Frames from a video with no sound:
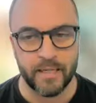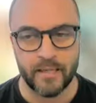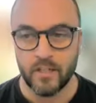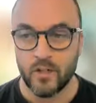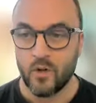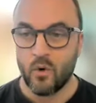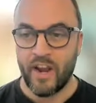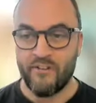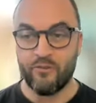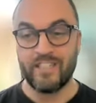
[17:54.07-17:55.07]
But
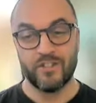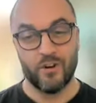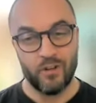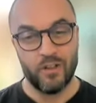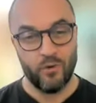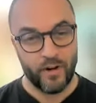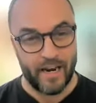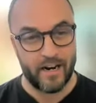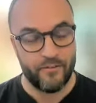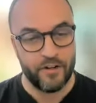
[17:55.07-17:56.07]
if we don't look
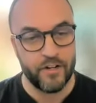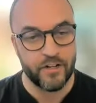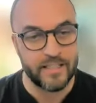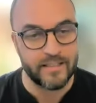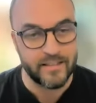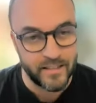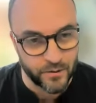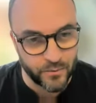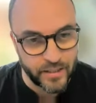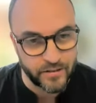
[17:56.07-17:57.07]
at it, if we don't
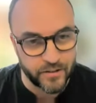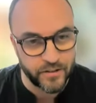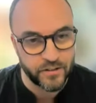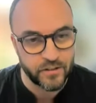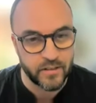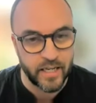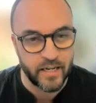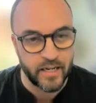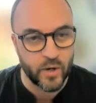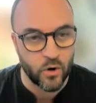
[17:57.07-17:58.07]
consider the research,
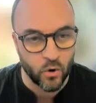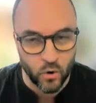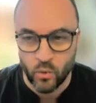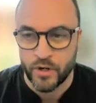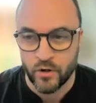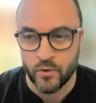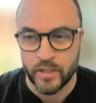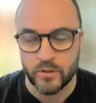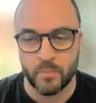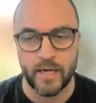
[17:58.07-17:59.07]
then we're all we're
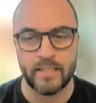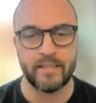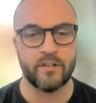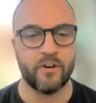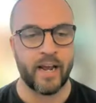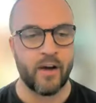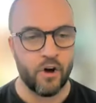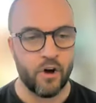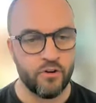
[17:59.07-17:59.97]
doing is we're basing it on our